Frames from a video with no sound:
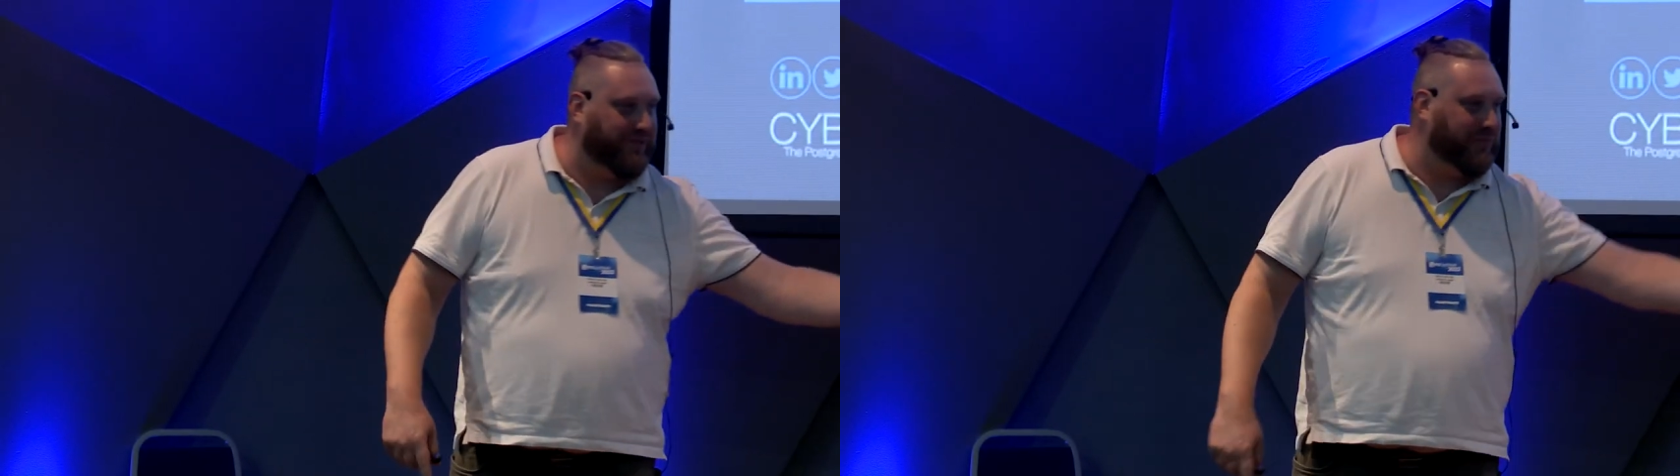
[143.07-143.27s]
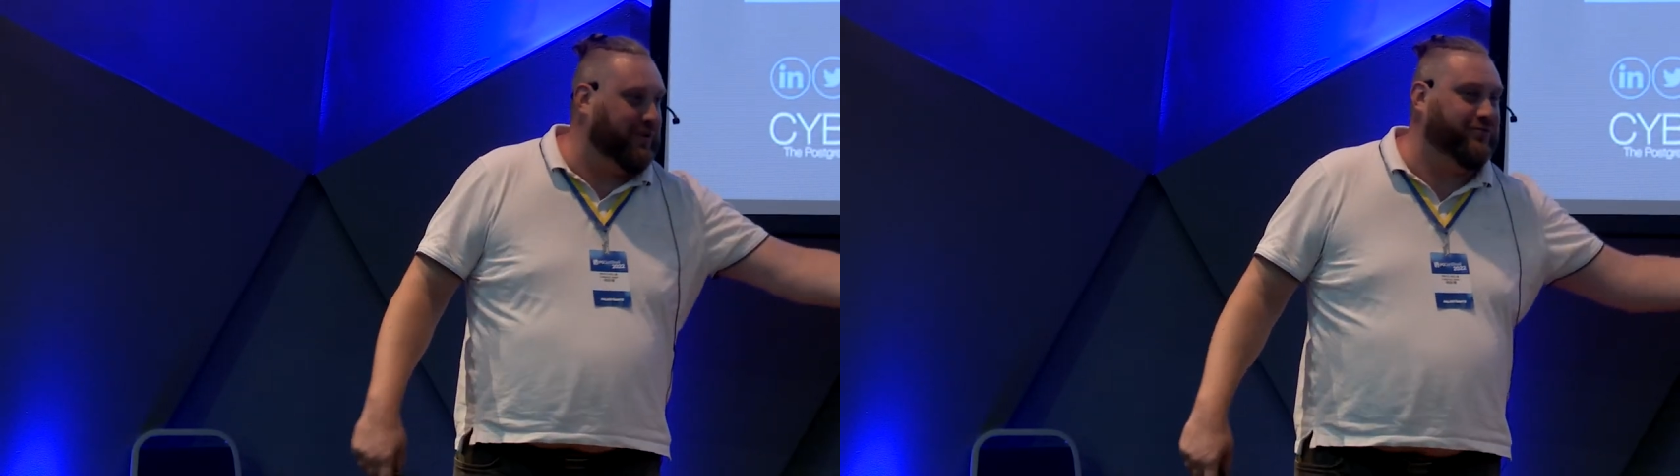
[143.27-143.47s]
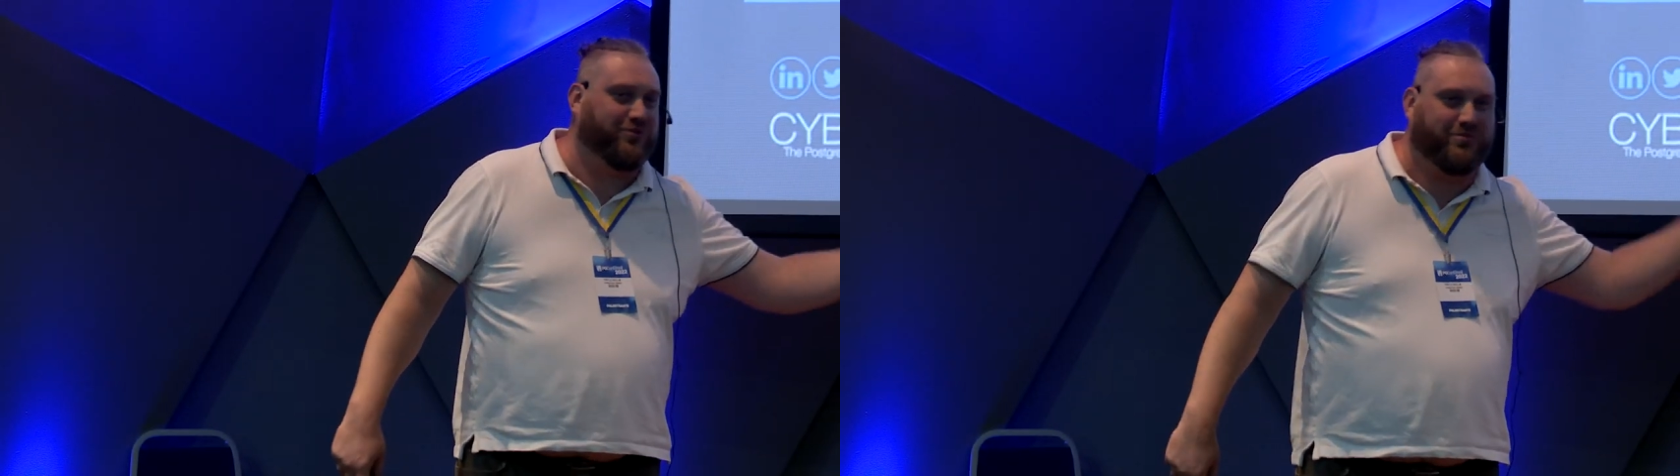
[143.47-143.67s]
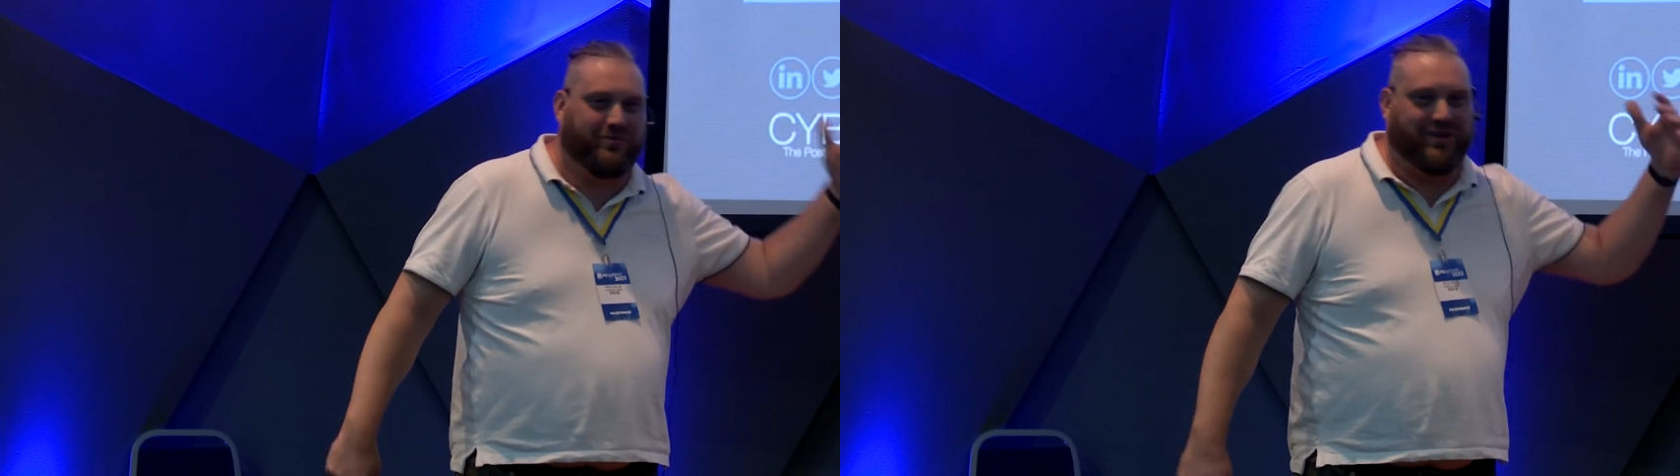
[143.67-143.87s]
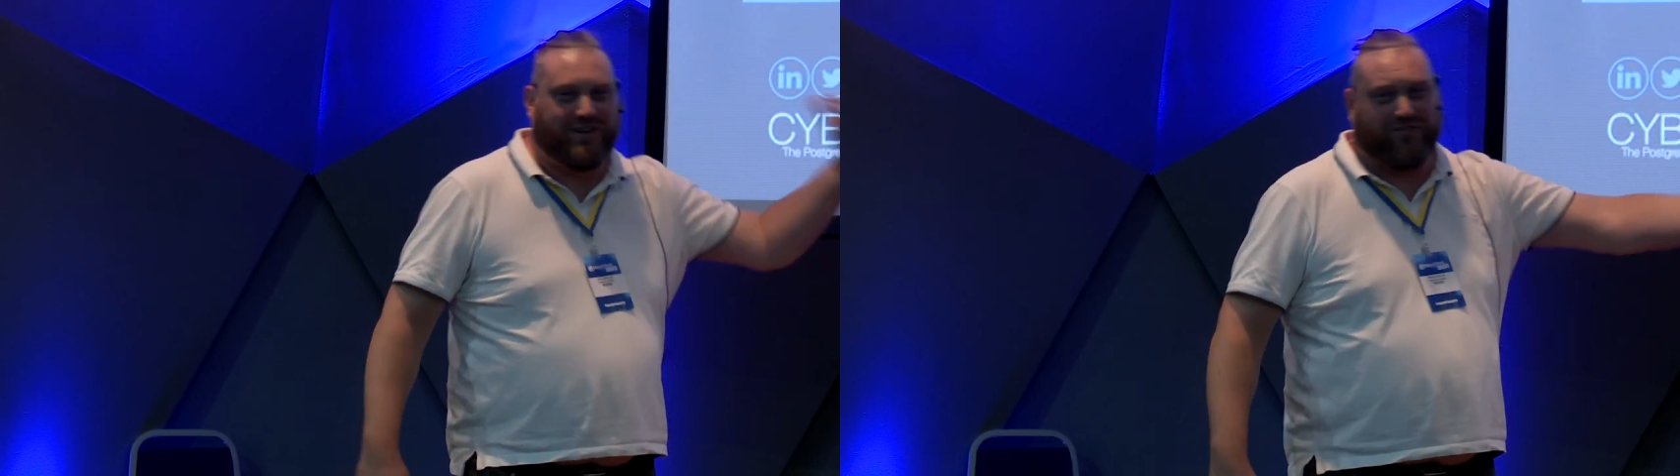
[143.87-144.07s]
one man from
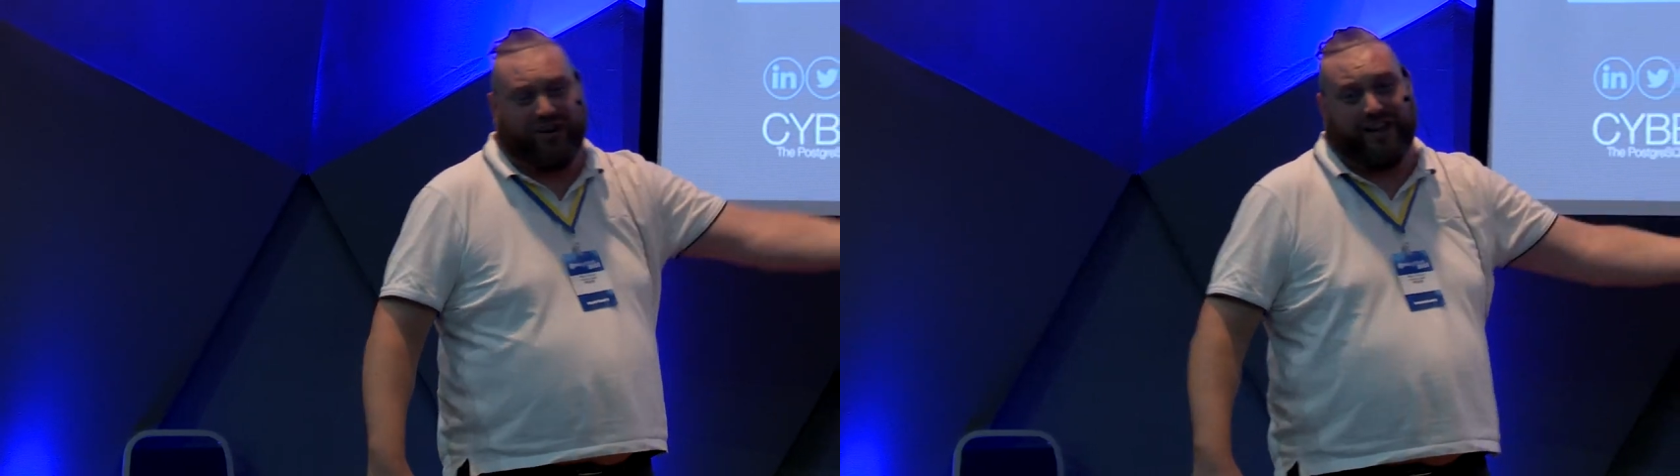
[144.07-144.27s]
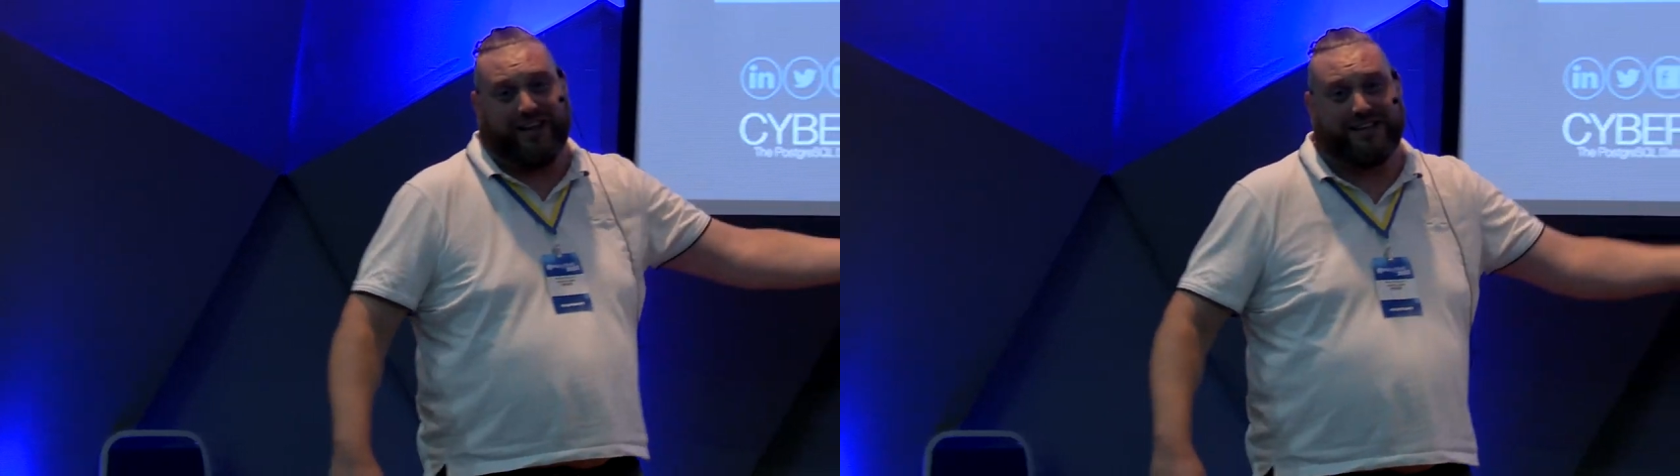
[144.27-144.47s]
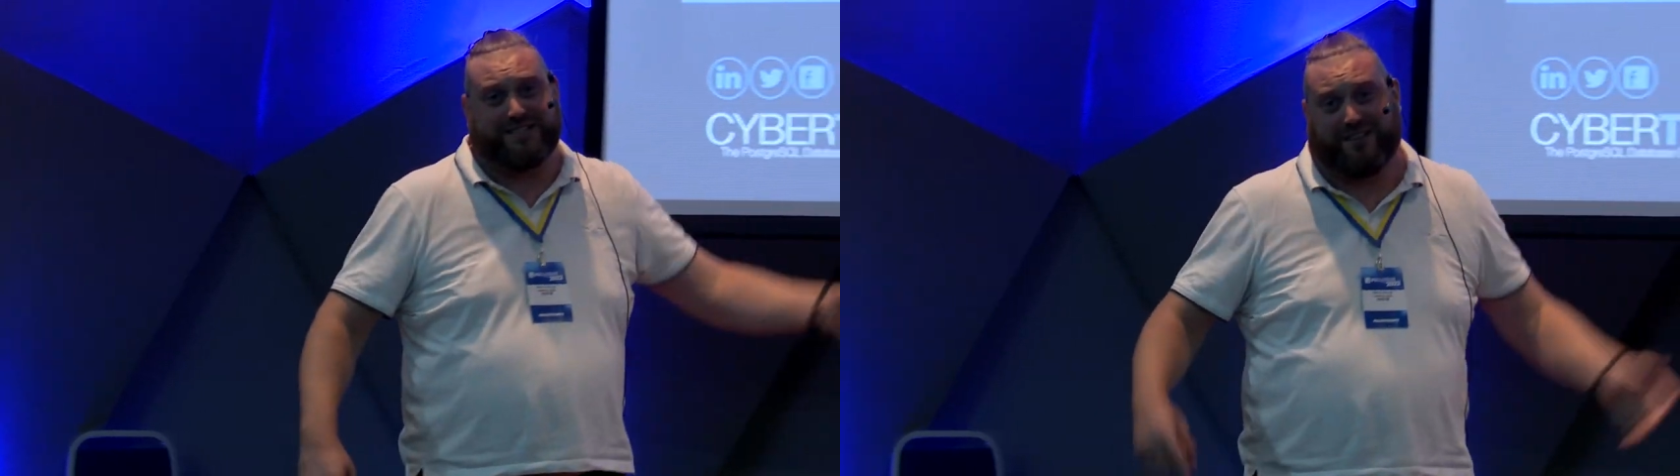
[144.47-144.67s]
the Greece